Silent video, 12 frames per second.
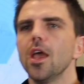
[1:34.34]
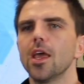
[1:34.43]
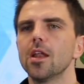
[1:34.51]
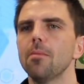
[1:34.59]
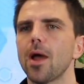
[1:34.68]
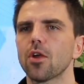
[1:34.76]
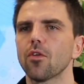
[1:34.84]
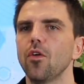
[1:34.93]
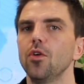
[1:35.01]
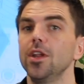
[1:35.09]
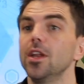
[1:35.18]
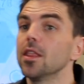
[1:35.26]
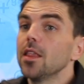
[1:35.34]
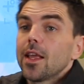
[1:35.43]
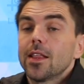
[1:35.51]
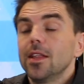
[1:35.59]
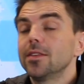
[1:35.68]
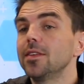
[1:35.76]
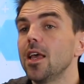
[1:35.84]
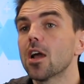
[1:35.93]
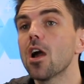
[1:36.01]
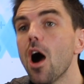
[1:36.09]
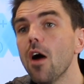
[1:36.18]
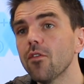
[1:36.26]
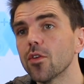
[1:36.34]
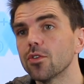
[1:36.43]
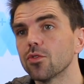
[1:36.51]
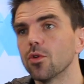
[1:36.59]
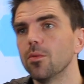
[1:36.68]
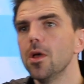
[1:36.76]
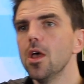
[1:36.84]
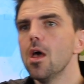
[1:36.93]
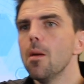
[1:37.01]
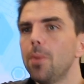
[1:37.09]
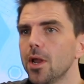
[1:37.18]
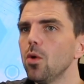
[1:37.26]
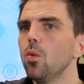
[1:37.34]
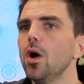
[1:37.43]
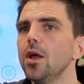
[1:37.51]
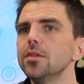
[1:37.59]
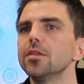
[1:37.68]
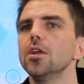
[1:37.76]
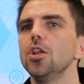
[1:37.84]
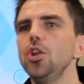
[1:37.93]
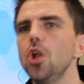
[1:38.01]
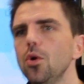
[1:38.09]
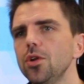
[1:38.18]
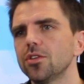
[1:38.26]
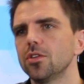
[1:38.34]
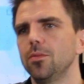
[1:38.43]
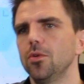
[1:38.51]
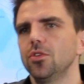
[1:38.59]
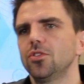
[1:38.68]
and a microphone in like, let's say a conference room, but it was noticeable.